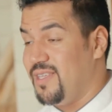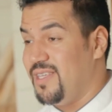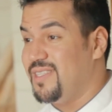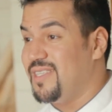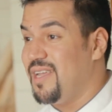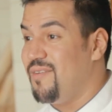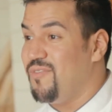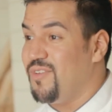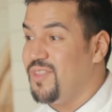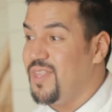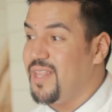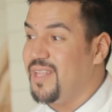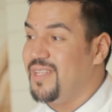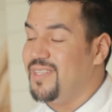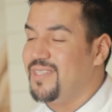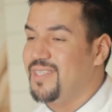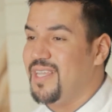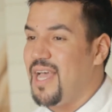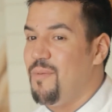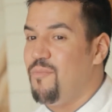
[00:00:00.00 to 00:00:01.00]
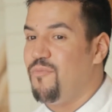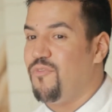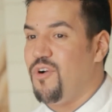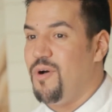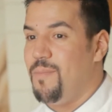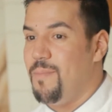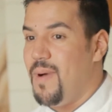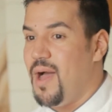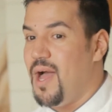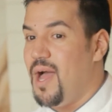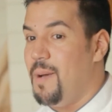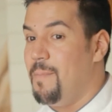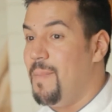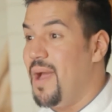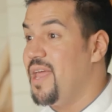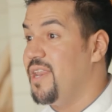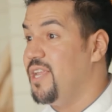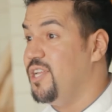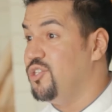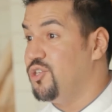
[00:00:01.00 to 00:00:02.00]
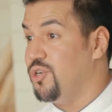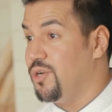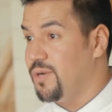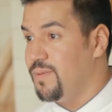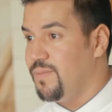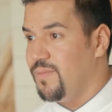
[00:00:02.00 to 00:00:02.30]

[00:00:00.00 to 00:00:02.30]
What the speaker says: It's something that it's come from my region.